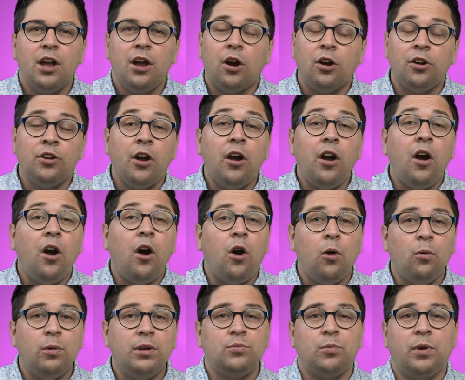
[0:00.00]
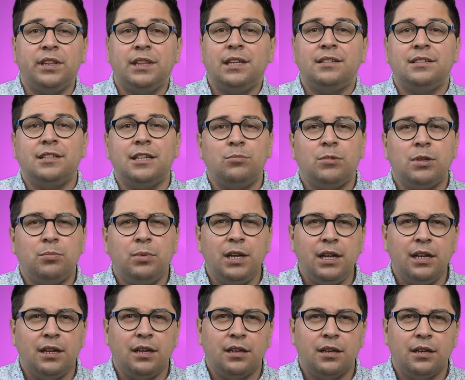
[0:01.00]
are not always what they seem to
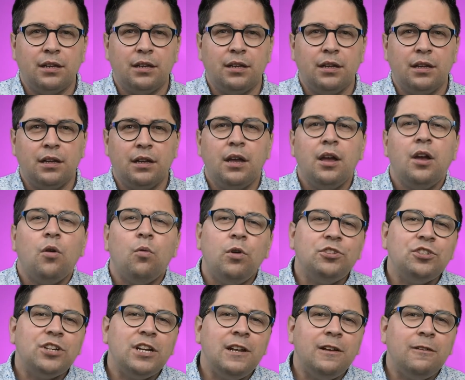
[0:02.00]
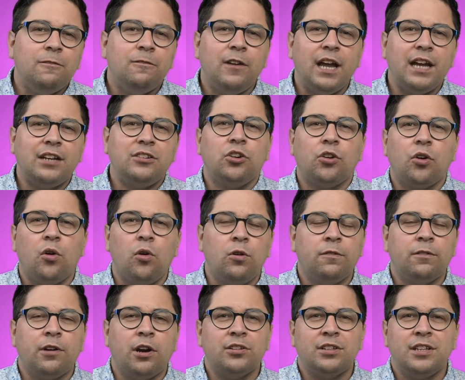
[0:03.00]
be, which can affect your
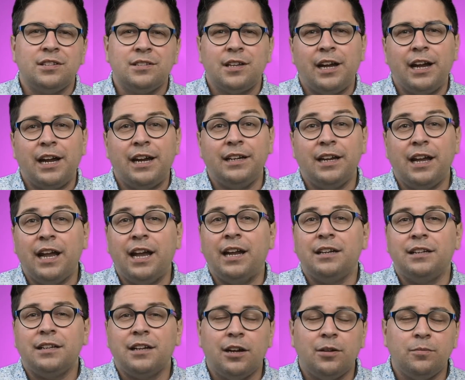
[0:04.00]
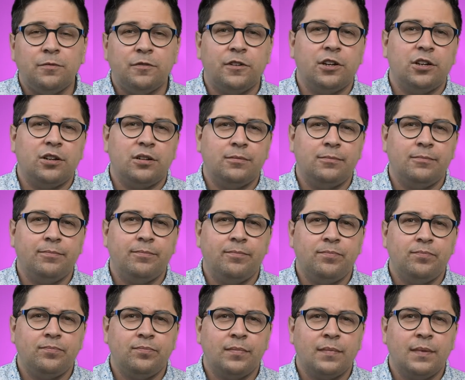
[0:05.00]
overall design and comfort.
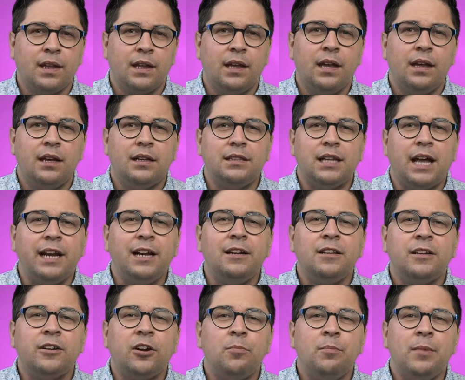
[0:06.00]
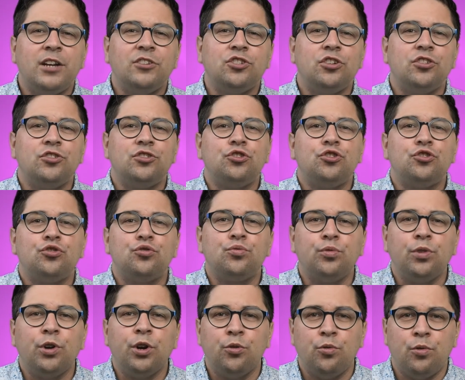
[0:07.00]
Lighting measures
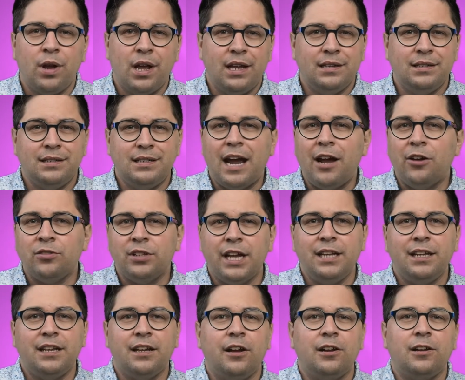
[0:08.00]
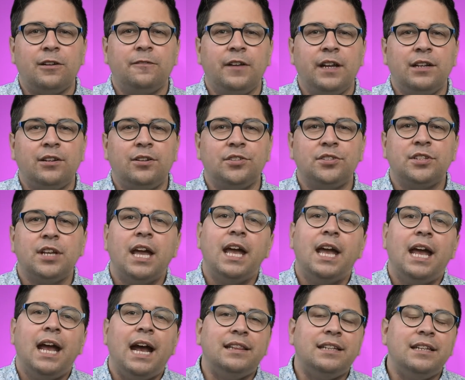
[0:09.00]
true downlight cutoff angles
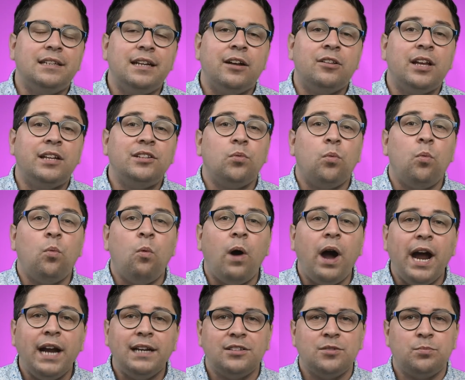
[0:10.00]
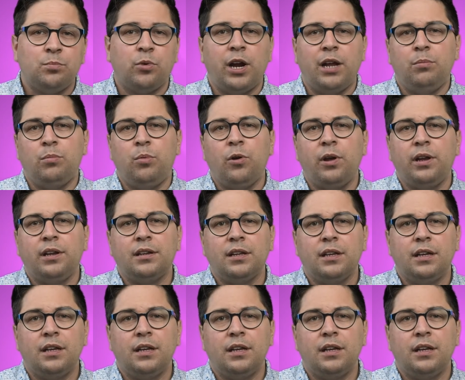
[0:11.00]
at the downlight's widest bright point.